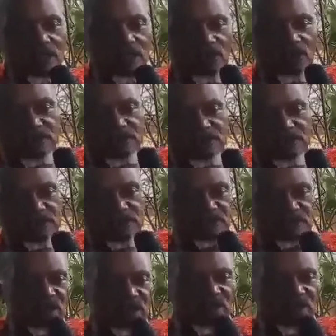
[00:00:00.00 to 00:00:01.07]
Number
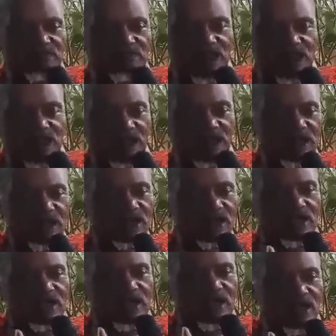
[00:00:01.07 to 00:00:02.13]
6, left half back.
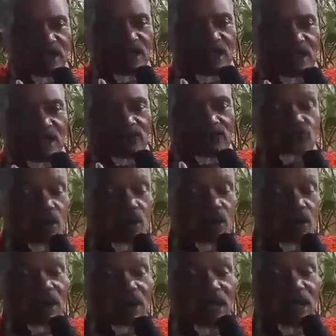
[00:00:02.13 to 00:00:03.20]
Luke
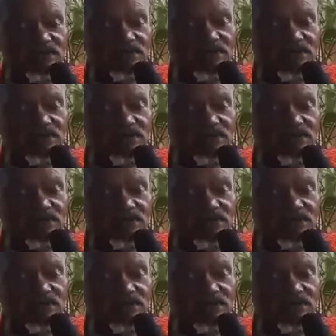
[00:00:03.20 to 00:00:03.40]
Abala.